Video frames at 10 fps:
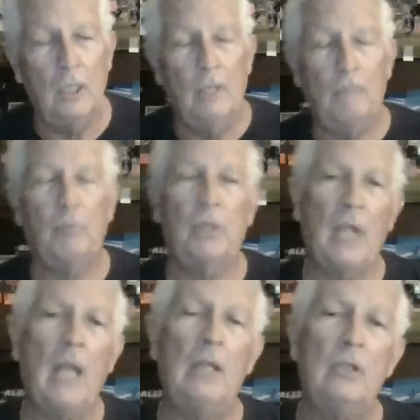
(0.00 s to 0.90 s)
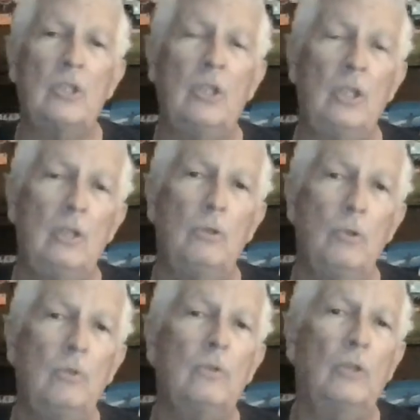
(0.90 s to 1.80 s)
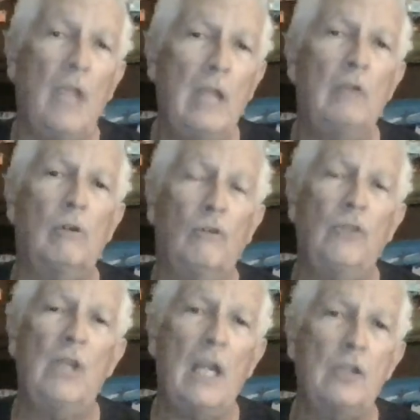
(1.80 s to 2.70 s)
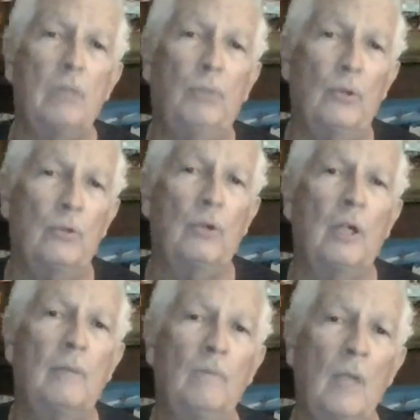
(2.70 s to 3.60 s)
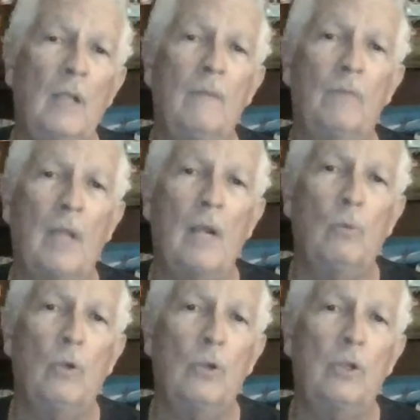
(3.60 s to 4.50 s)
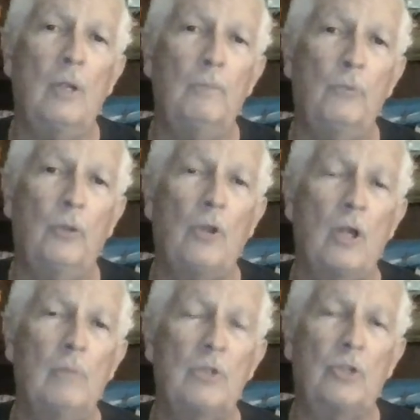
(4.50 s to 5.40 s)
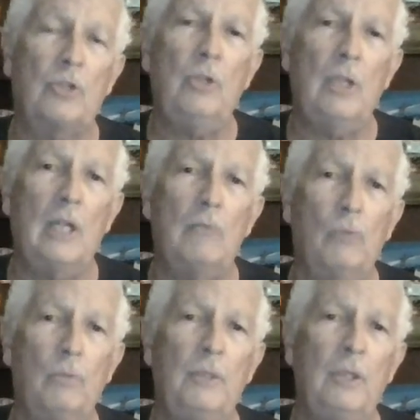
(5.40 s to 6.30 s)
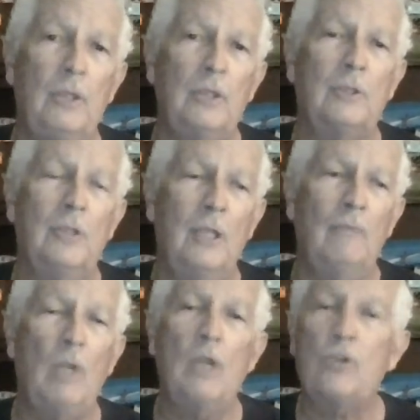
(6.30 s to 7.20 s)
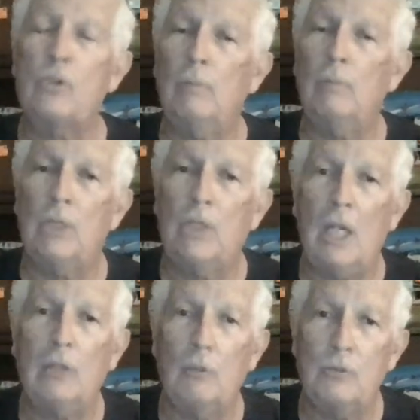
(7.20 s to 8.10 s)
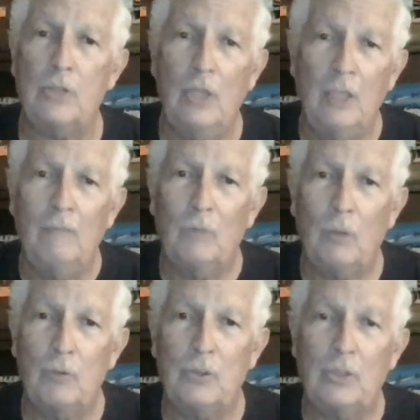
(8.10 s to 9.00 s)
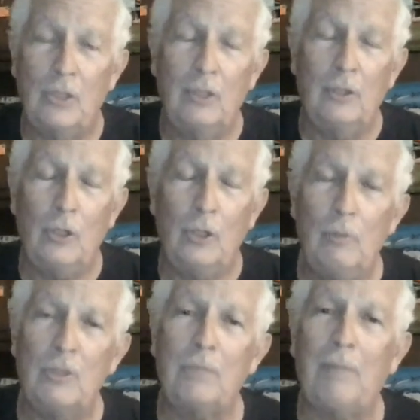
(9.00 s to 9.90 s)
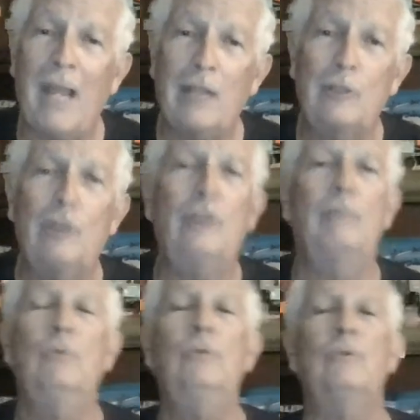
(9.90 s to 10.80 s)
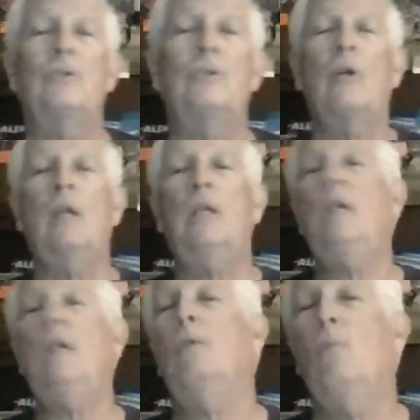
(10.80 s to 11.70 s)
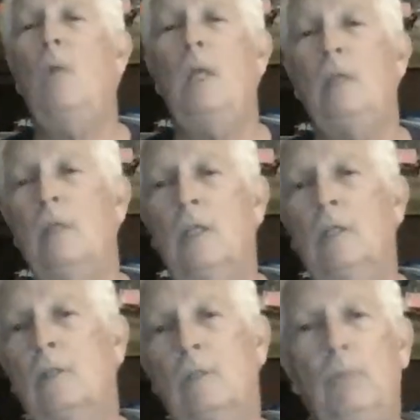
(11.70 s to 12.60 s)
But that is the lunar lander of the NASA program that will hook up with Artemis 3 and will be the instrument to take those humans back to the moon. So I can't wait to be